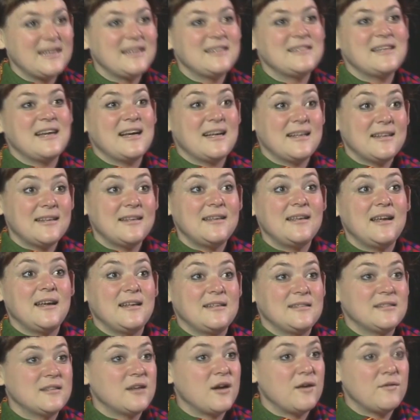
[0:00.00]
Exactly. Yeah,
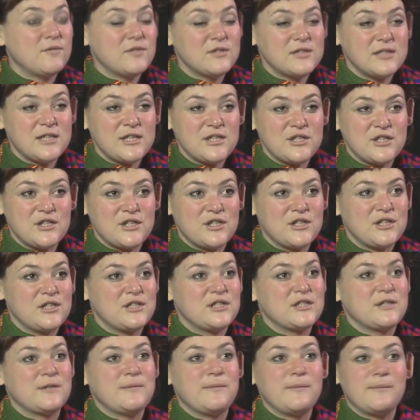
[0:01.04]
it's a conversation.
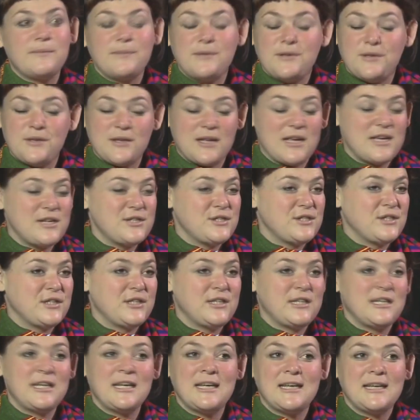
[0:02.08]
It's a
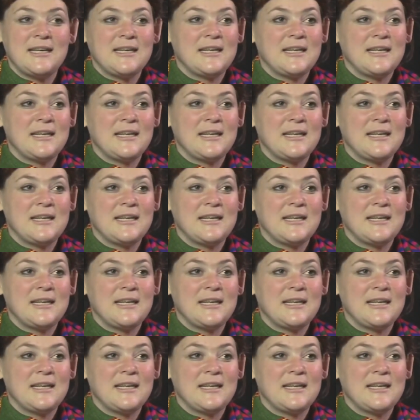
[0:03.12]
communication.